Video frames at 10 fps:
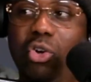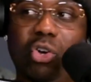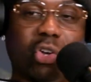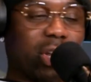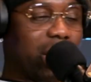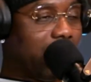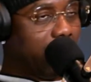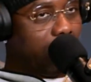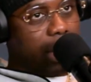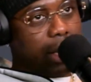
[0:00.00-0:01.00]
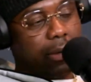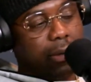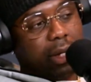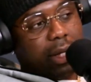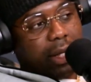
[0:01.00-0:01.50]
Or sit on the floor right
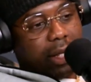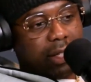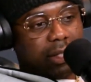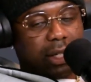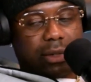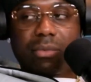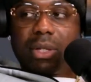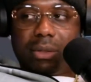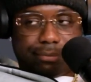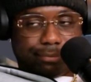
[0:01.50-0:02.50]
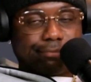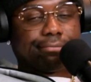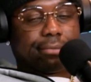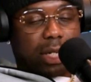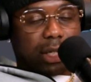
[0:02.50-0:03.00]
there. They're behind the bench. Oh, man,
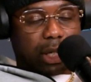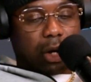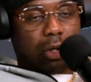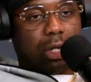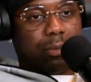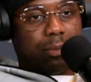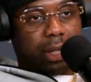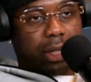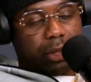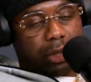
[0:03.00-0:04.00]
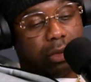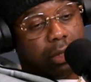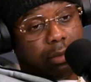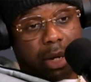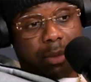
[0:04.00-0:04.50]
that's love. It's all love, man. So,
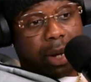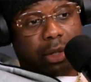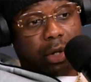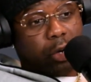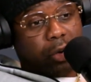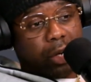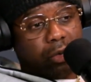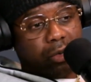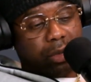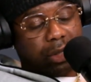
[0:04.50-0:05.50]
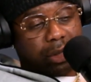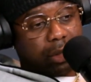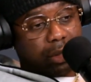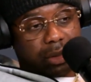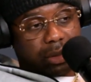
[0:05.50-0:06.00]
man, my third grade group
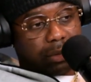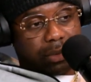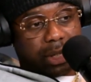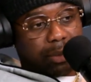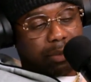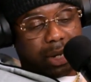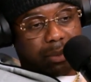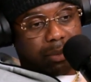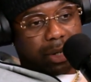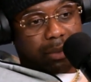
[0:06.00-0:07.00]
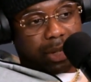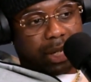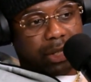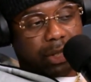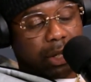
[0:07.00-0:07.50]
is getting better and better, man. They
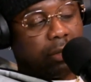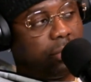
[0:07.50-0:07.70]
tough.